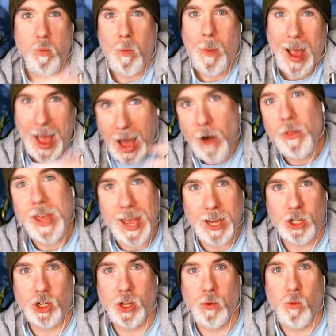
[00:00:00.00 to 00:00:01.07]
how they
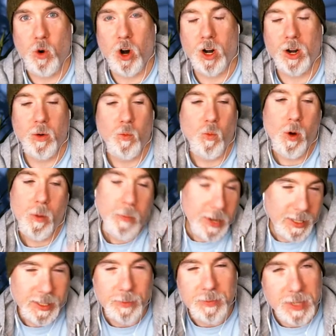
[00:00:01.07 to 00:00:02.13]
actually work, what
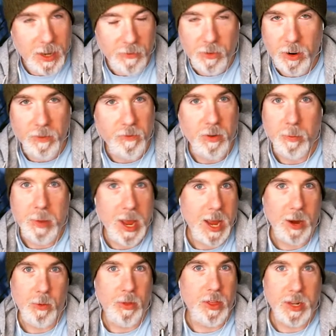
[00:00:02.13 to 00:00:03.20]
makes them different from
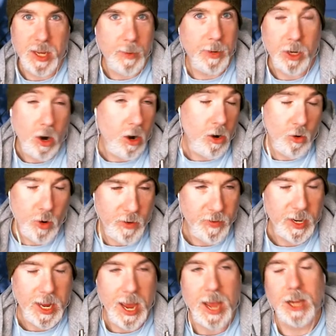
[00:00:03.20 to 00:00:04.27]
paying with a debit card or
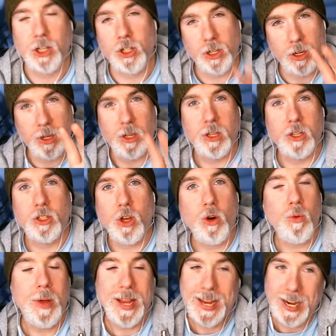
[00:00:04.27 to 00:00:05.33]
even cash.
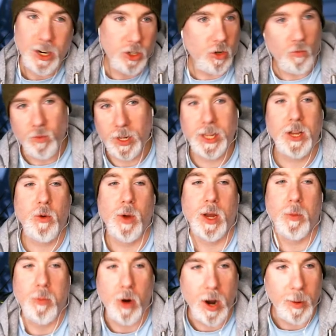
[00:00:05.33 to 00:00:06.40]
So here's a really
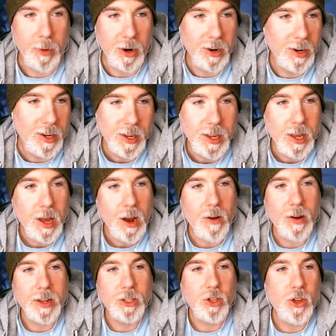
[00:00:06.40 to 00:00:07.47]
quick primer. All
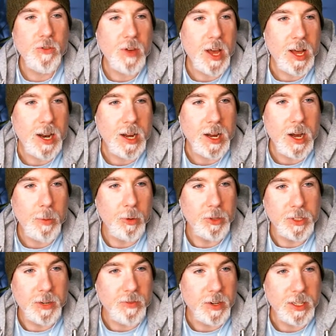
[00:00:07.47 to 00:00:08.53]
right, so you've got a couple
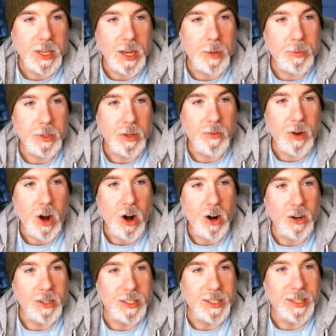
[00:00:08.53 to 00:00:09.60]
different types of
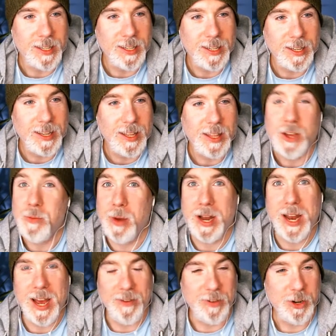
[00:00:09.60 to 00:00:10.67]
cards that you might
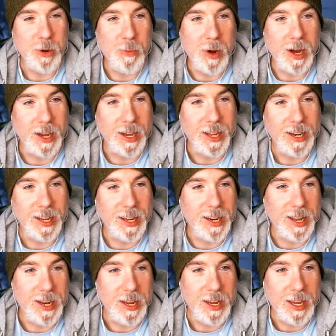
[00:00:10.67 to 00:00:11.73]
have in your pocket at
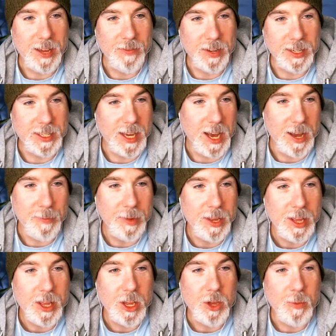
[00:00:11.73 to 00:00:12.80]
any given time.
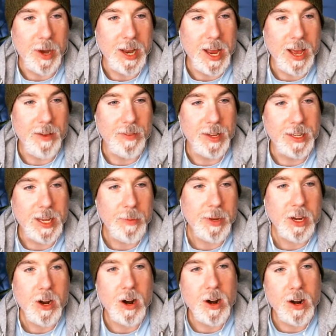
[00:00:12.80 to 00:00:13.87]
You might have a
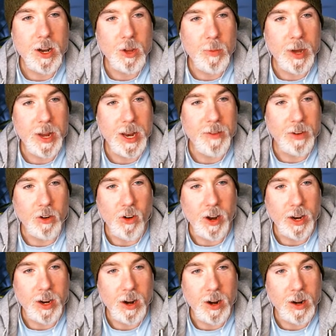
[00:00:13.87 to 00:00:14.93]
debit card, you might have a
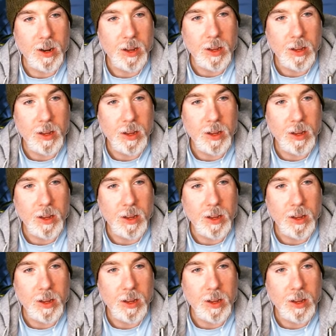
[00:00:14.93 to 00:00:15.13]
credit card.